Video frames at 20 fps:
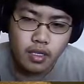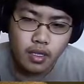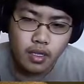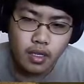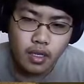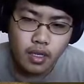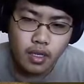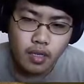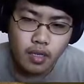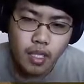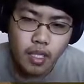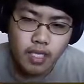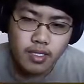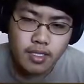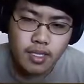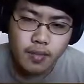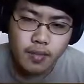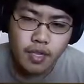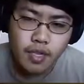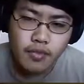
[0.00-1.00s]
Uh, but the
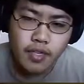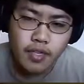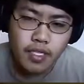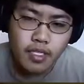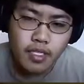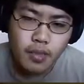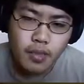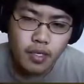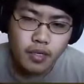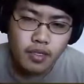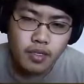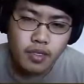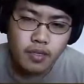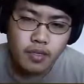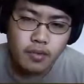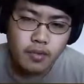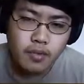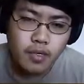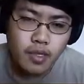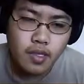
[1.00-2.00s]
stump never disappears,
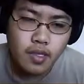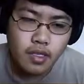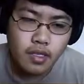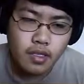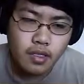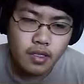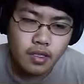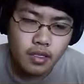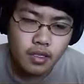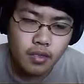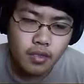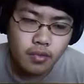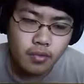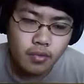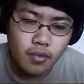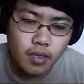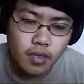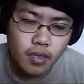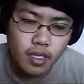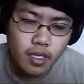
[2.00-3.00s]
weirdly.
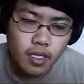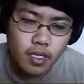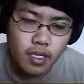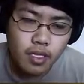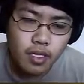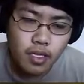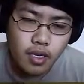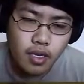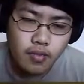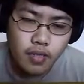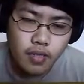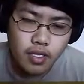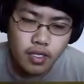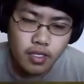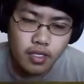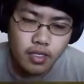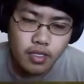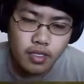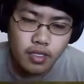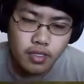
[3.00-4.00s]
Weirdly, never
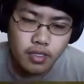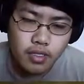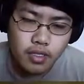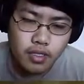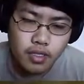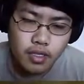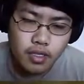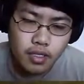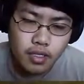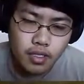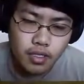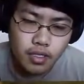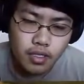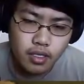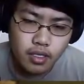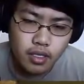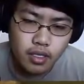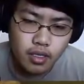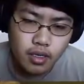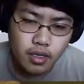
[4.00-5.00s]
does.
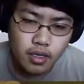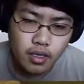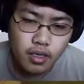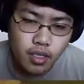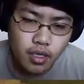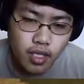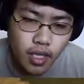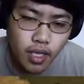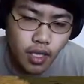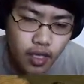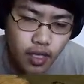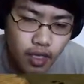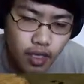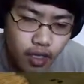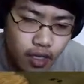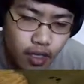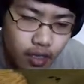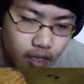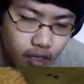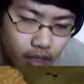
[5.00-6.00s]
And
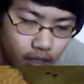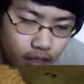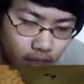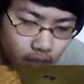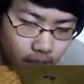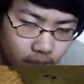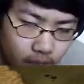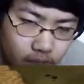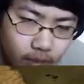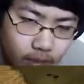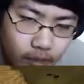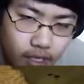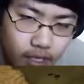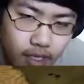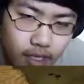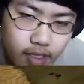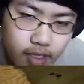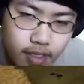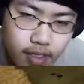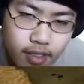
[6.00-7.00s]
then, uh, some of
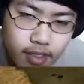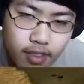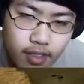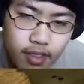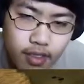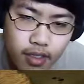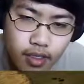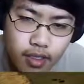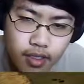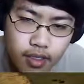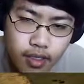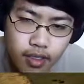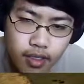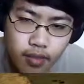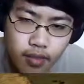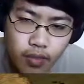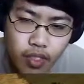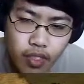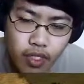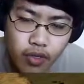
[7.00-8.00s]
these
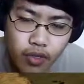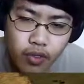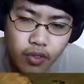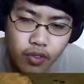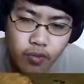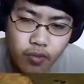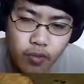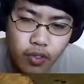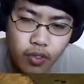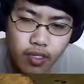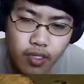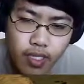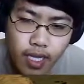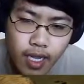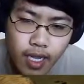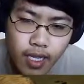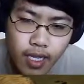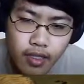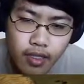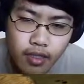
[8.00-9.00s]
materials would
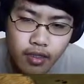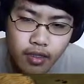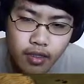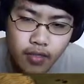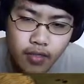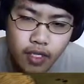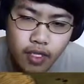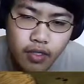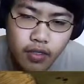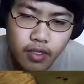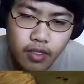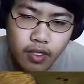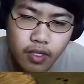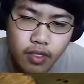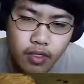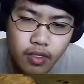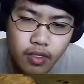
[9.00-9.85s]
die eventually.